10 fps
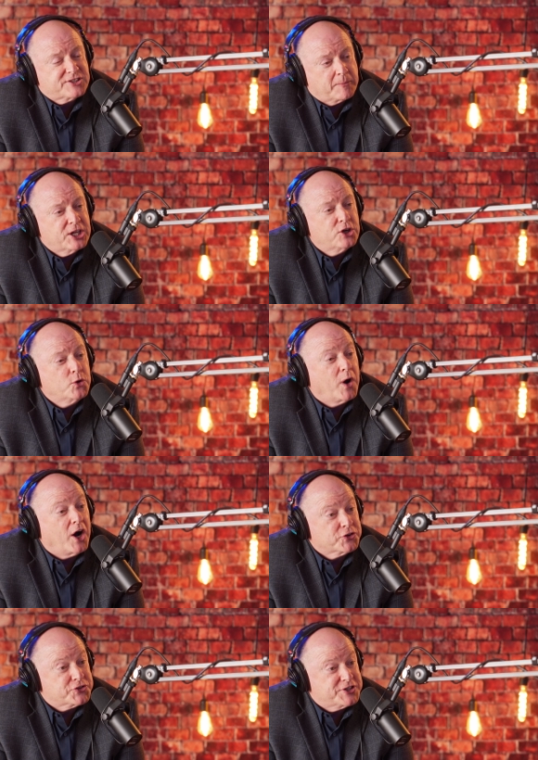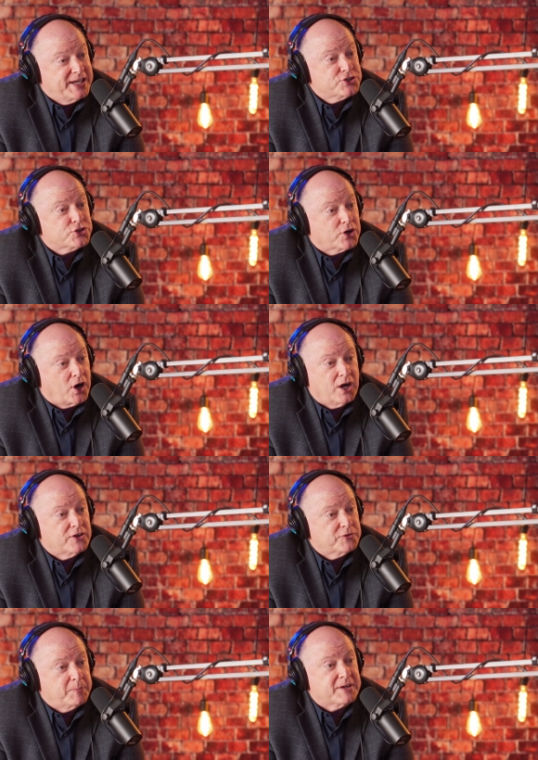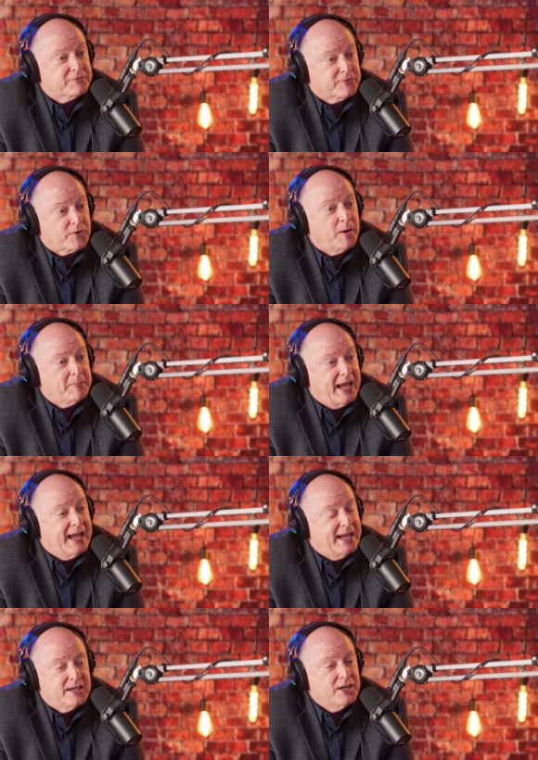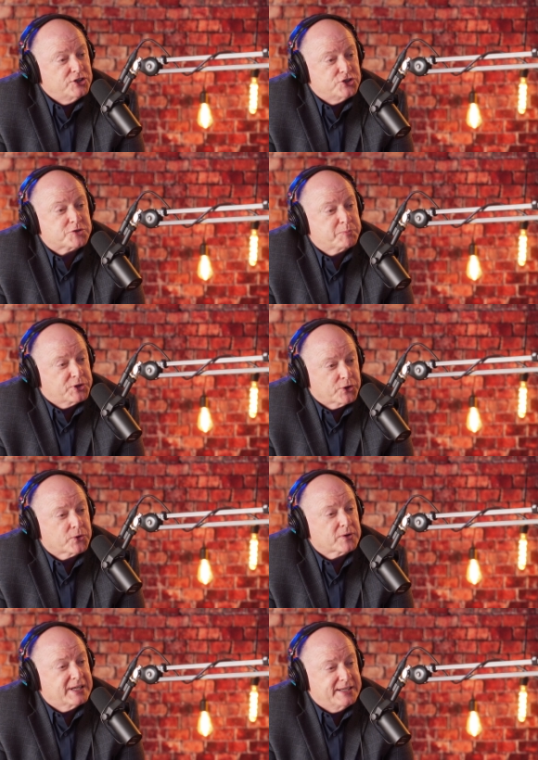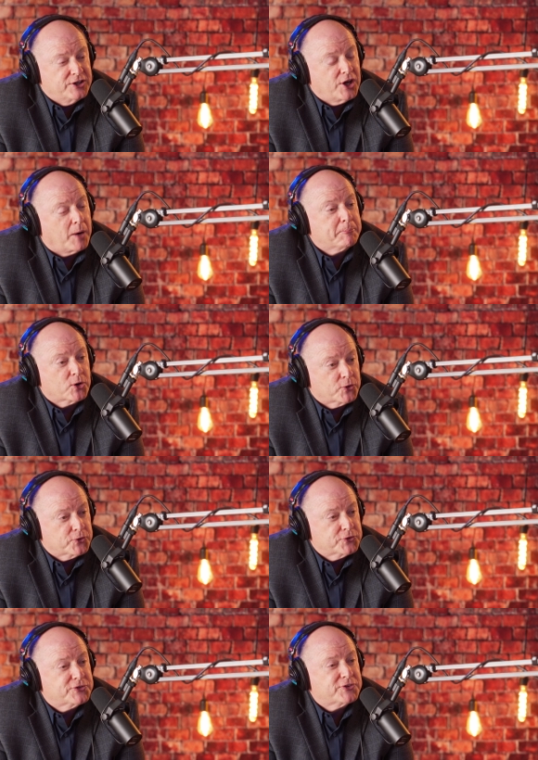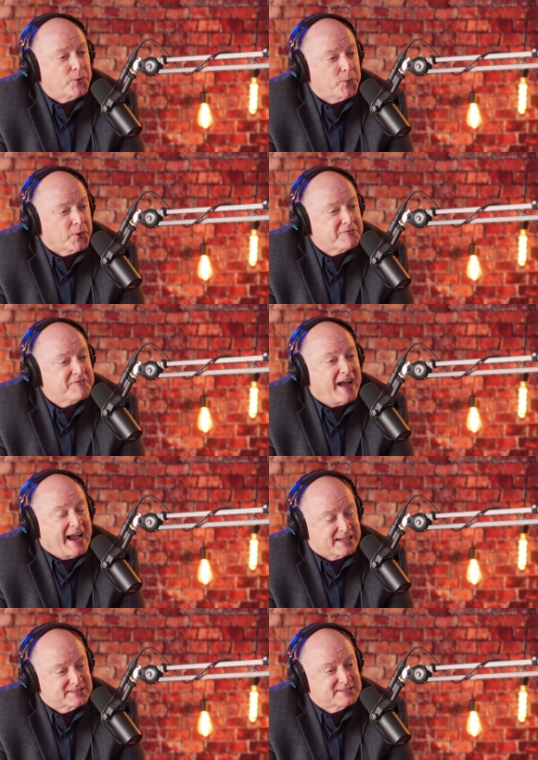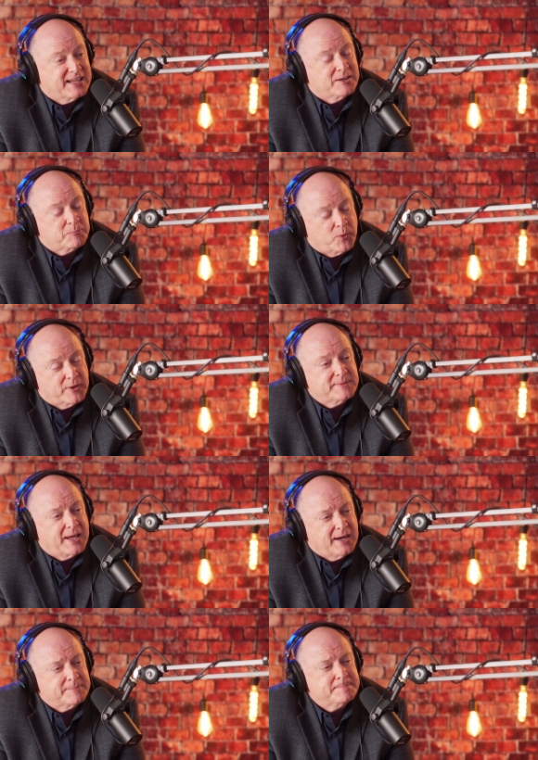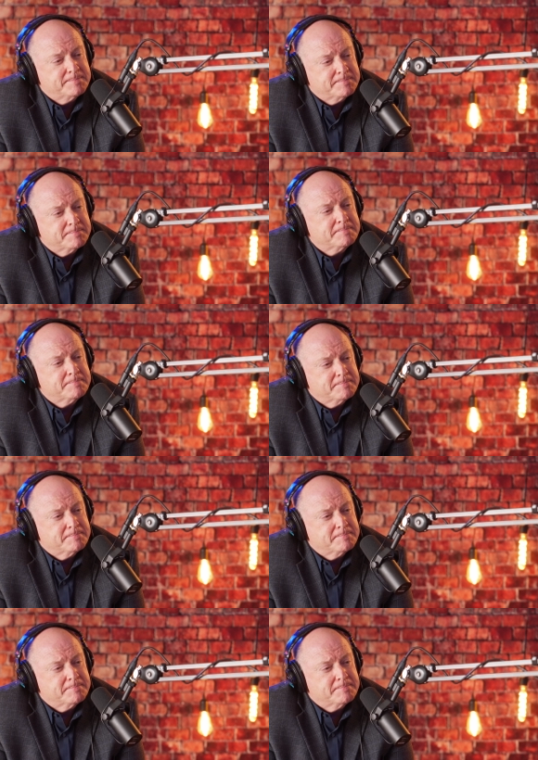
somebody who understands your cause, but from a just purely numbers or facts right. standpoint. Yeah, yeah, yeah. yeah.